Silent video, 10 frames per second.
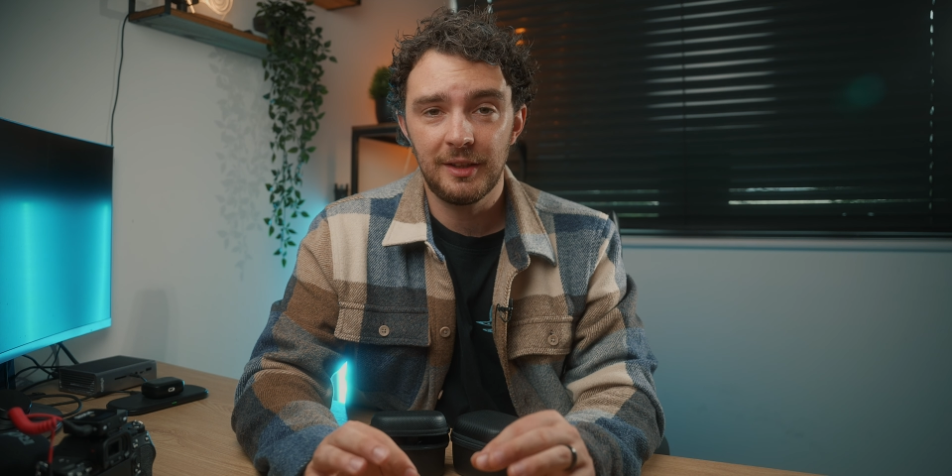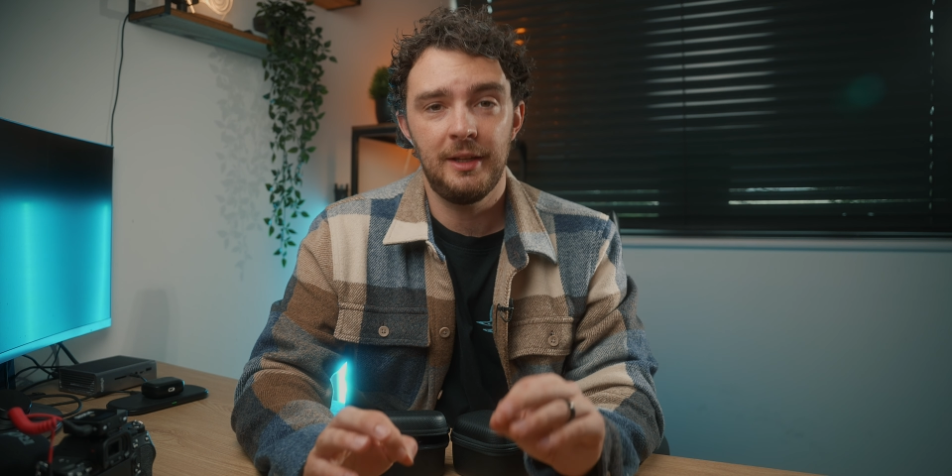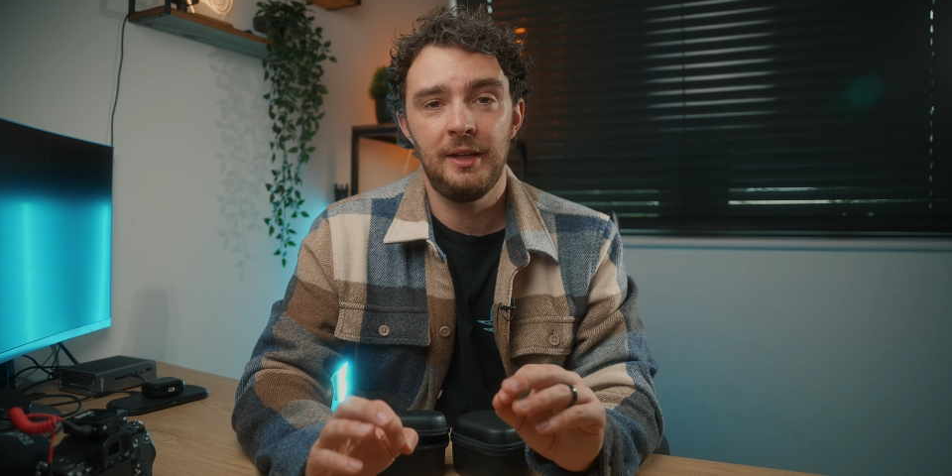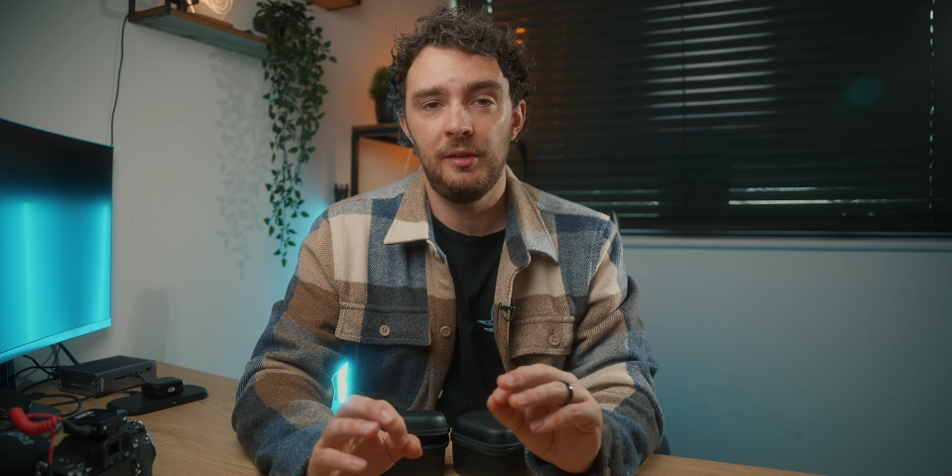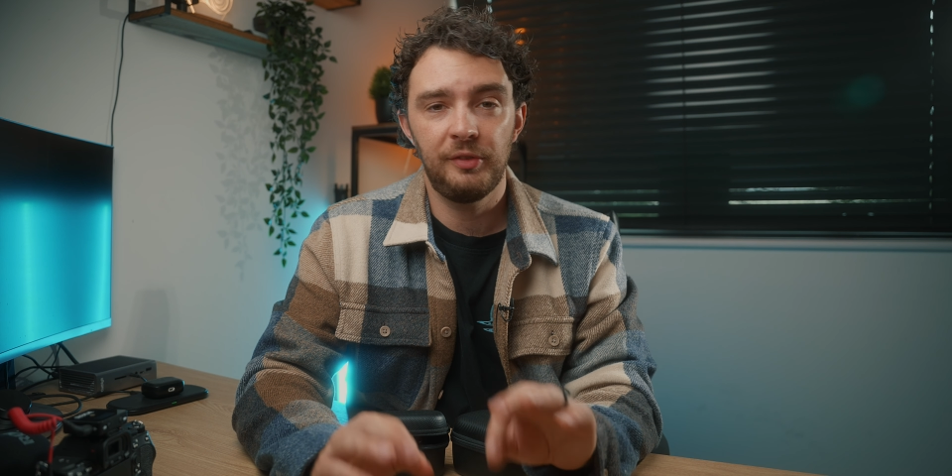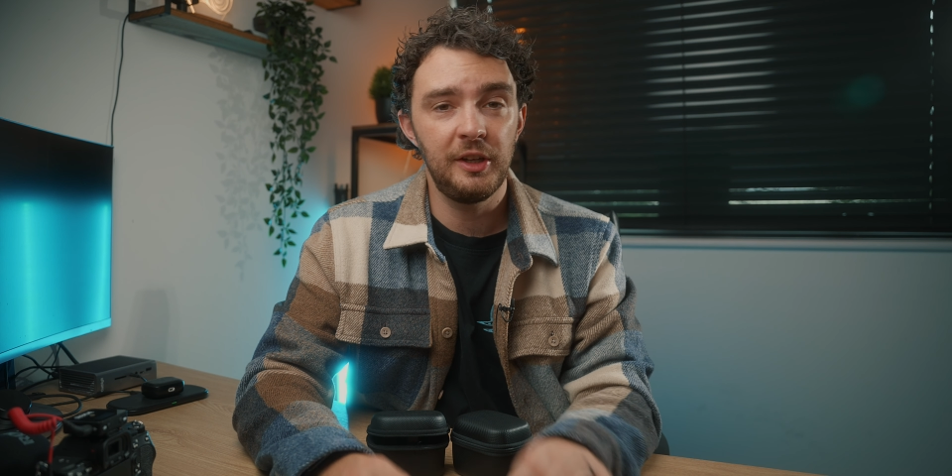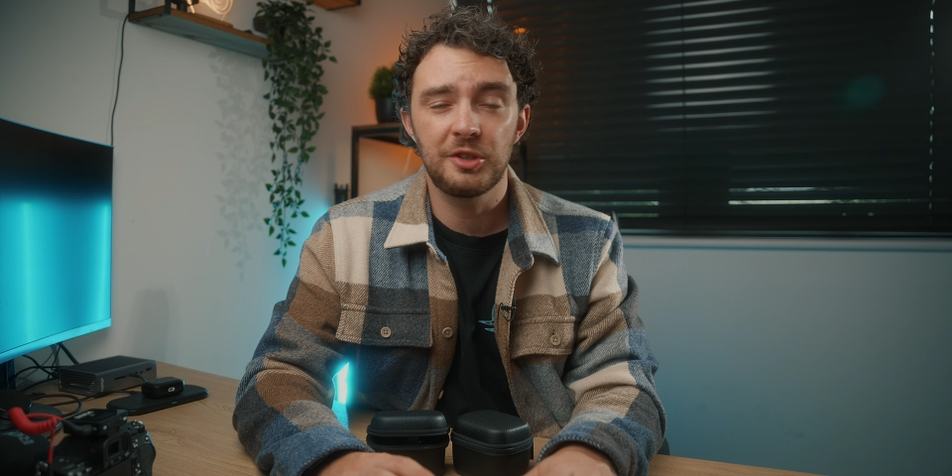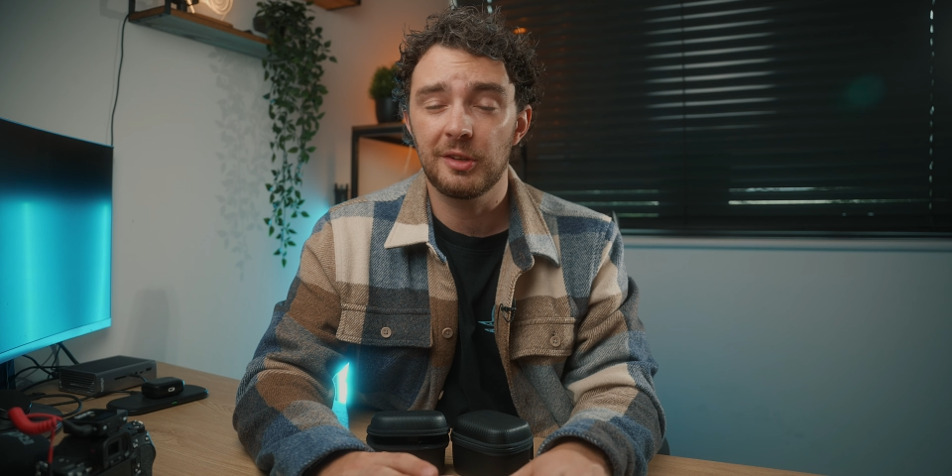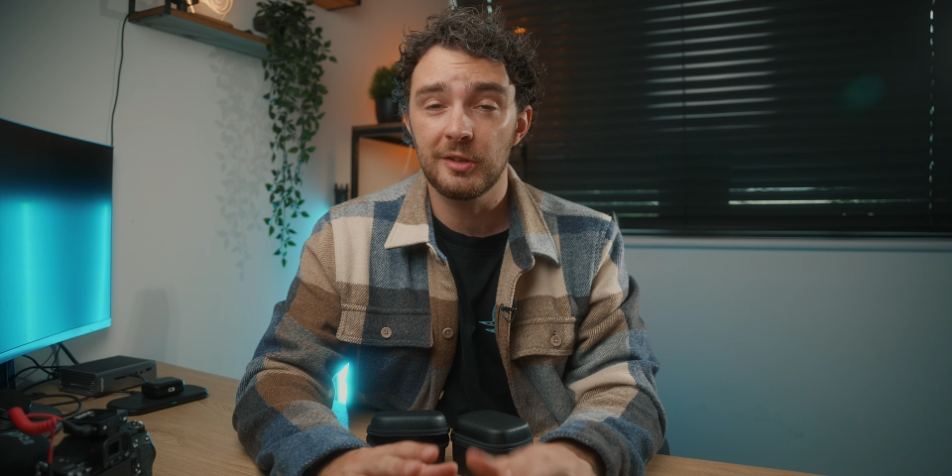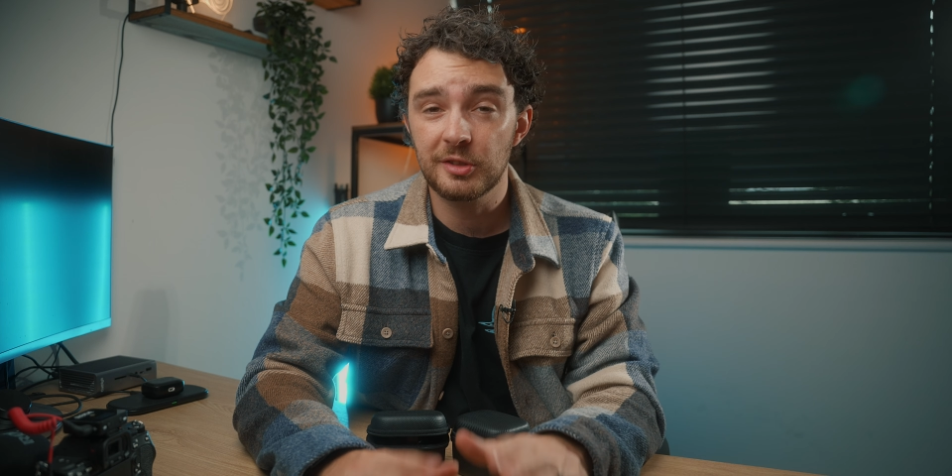the
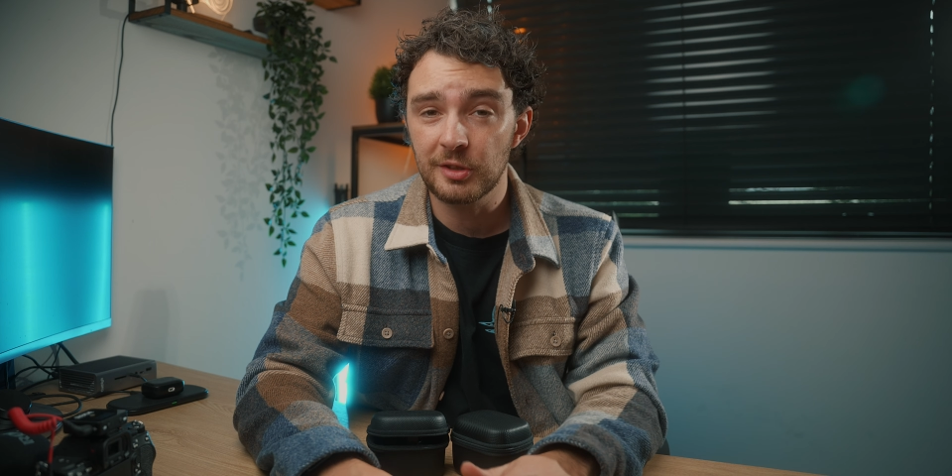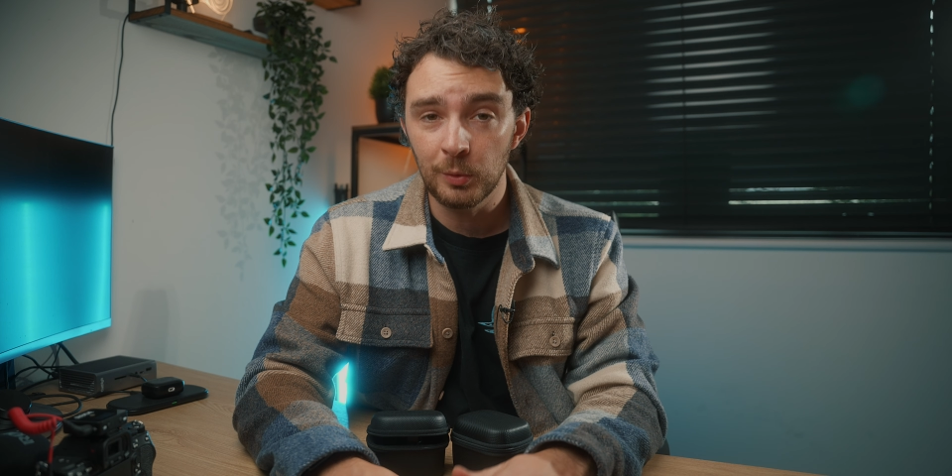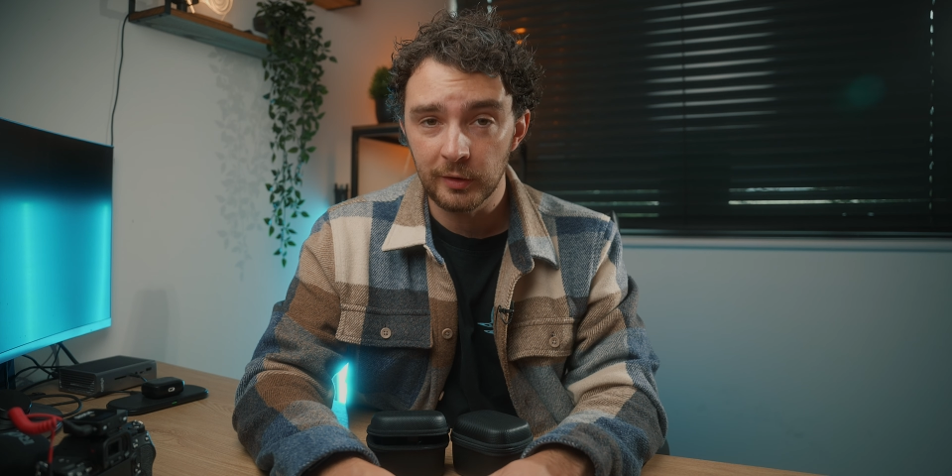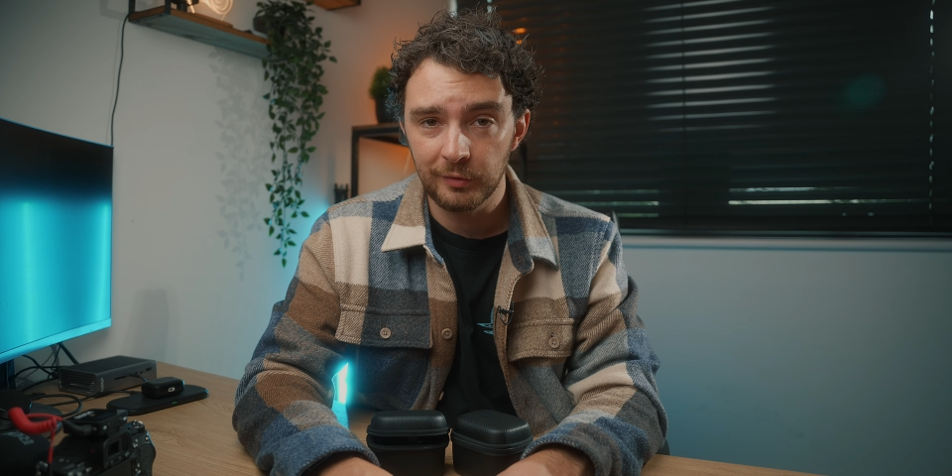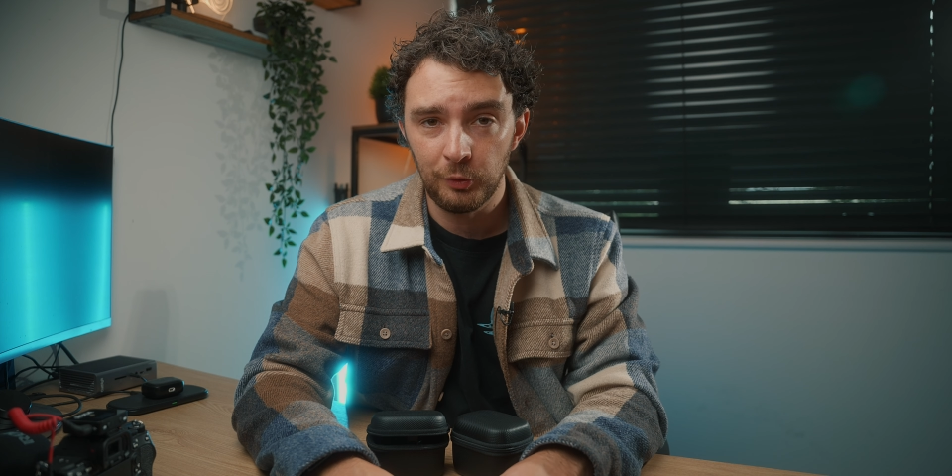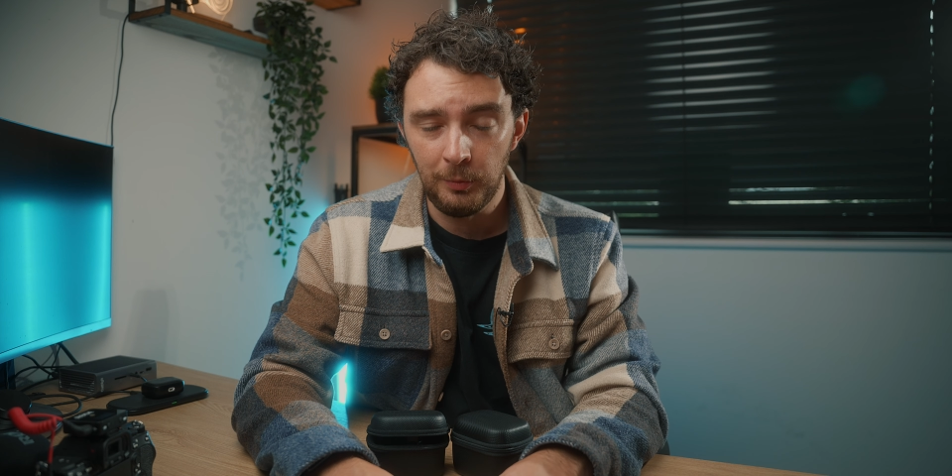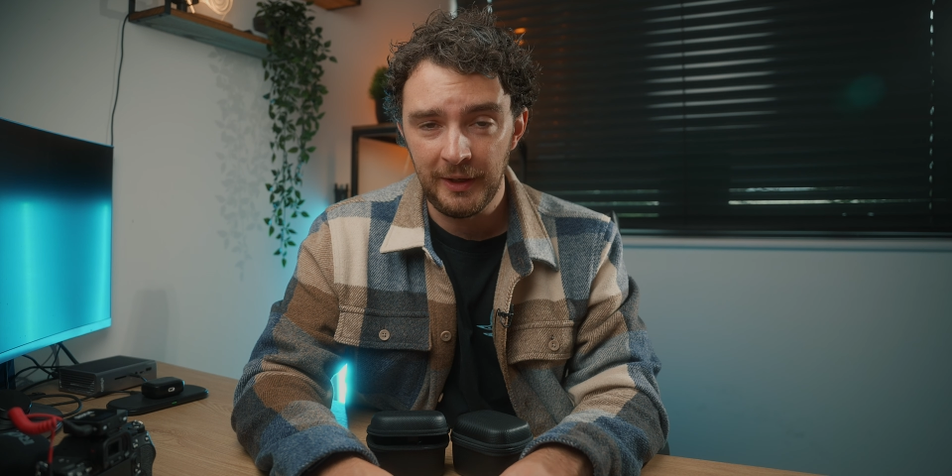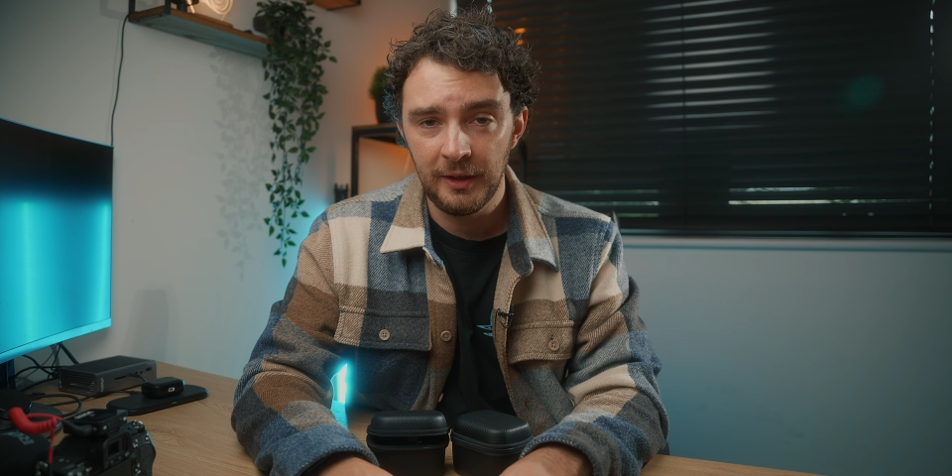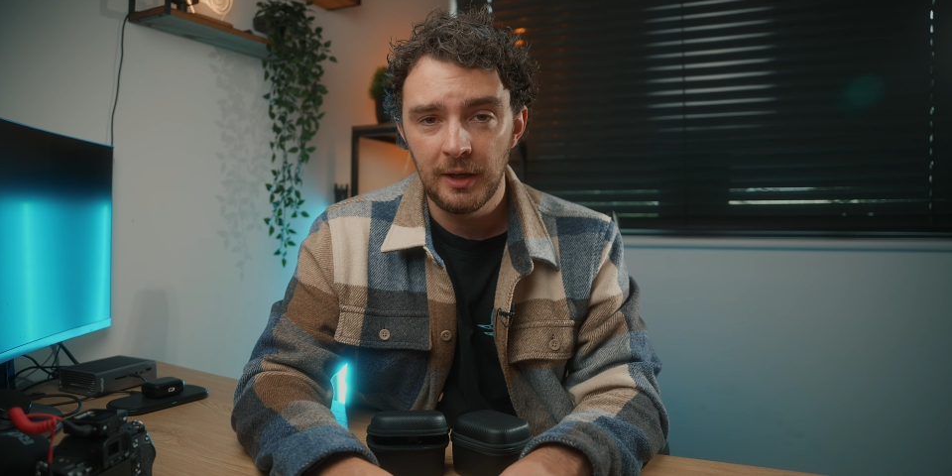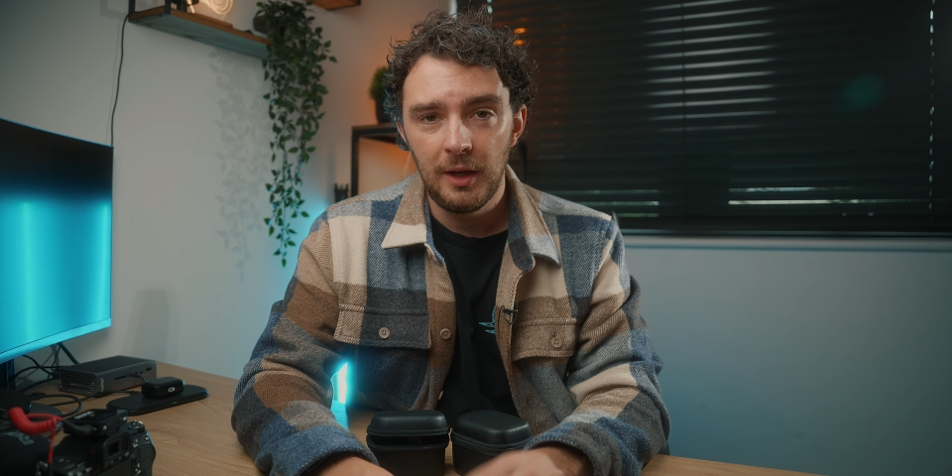feature that sold it for me.